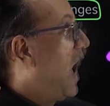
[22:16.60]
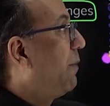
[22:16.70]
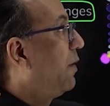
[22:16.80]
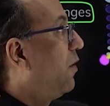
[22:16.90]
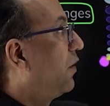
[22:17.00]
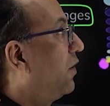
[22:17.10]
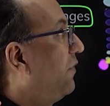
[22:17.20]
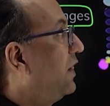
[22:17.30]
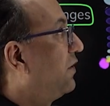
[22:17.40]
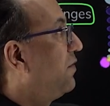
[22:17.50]
upper border of
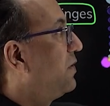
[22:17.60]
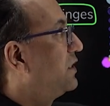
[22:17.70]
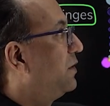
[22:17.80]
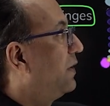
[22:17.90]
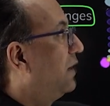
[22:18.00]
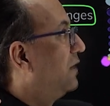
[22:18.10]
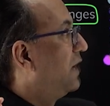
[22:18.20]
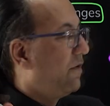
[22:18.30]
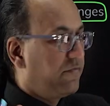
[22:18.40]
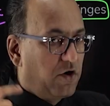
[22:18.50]
L3 vertebra.
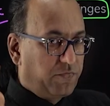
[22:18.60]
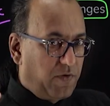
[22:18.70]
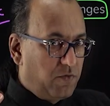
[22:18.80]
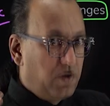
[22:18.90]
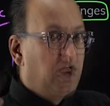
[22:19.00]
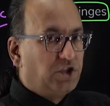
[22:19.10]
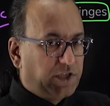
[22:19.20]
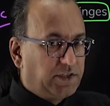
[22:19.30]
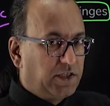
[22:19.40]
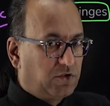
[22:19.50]
If not found,
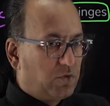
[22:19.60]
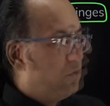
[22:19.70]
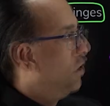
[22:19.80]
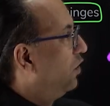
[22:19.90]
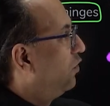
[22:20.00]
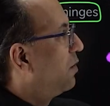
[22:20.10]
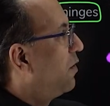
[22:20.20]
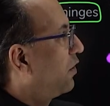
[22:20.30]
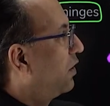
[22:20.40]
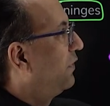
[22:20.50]
change it to lower
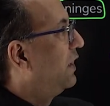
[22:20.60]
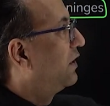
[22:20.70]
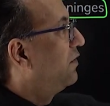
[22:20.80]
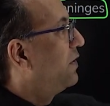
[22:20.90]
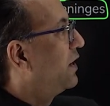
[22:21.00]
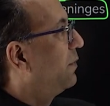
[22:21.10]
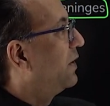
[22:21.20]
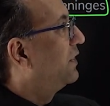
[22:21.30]
border of L3 vertebra.